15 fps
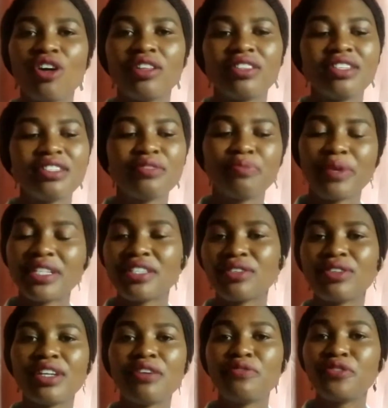this
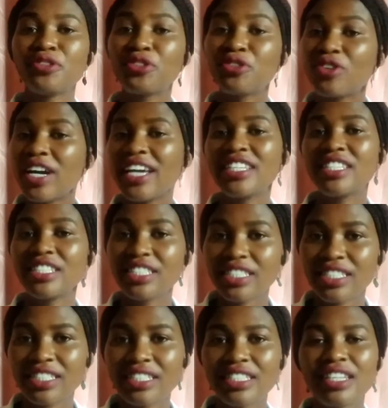particular video
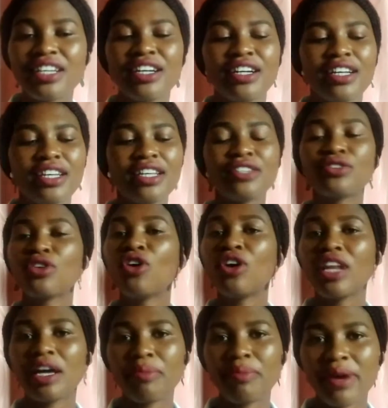edition is
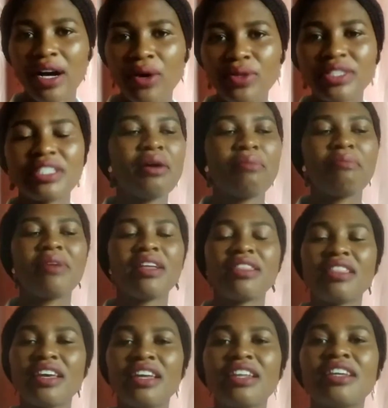all about. But
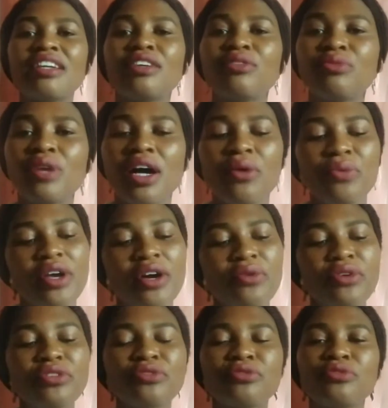then we are
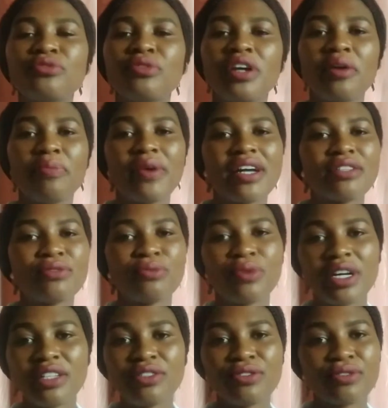going to do a part
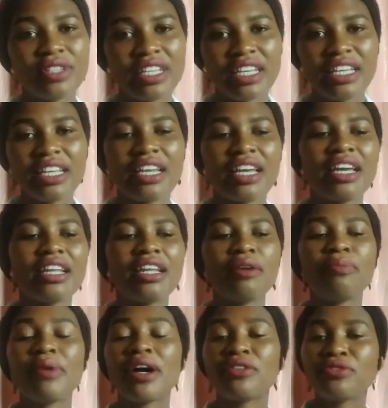1 today and a
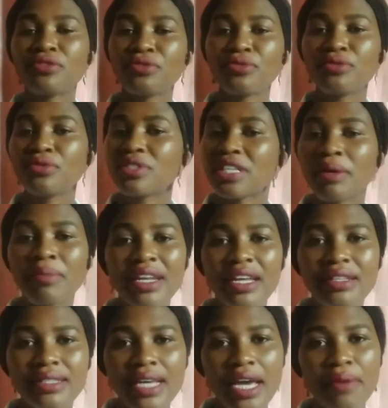part 2 some
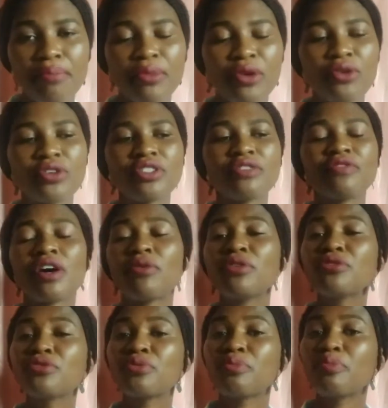other time, because if I want
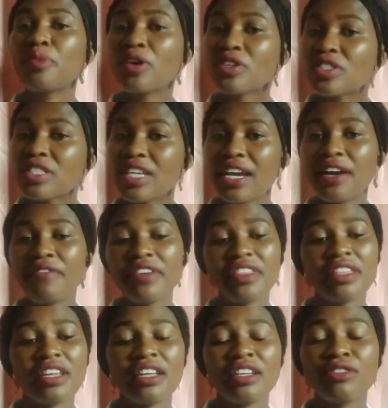to box
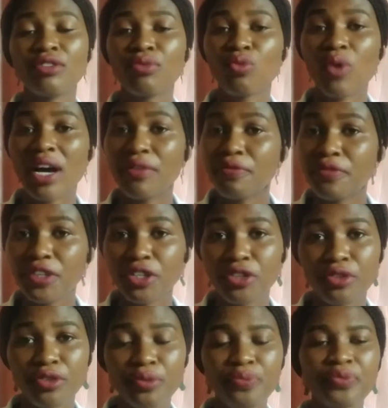everything in one
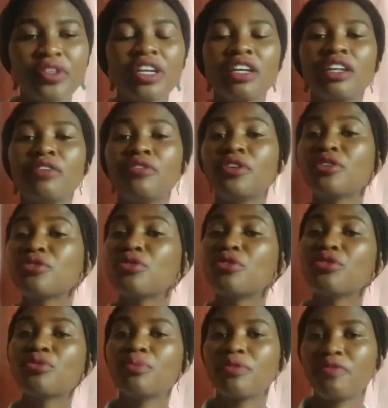video, the video is going
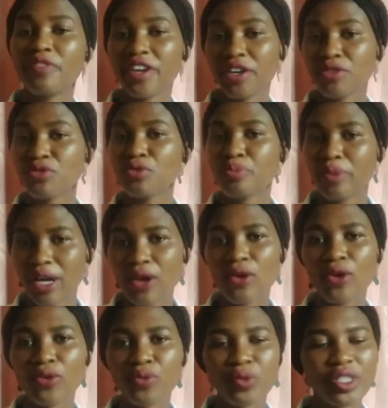to be very super
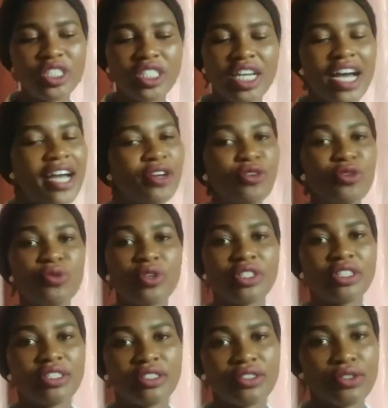long, which I don't
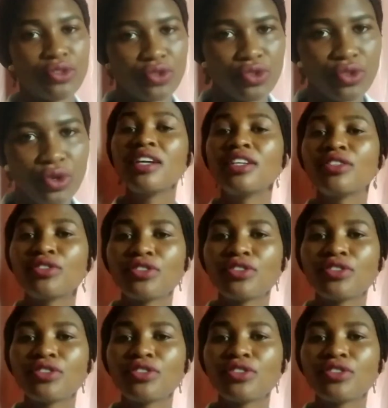want it. So